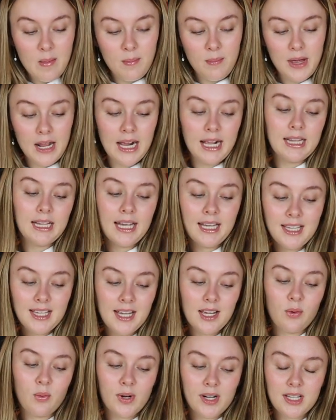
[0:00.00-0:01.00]
but I like
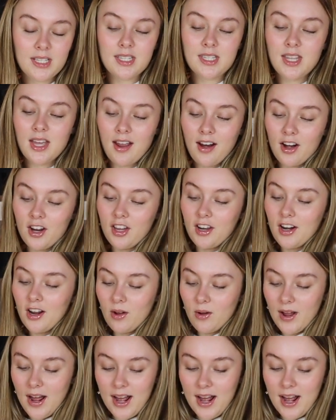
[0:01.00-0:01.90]
it when it's there, you know,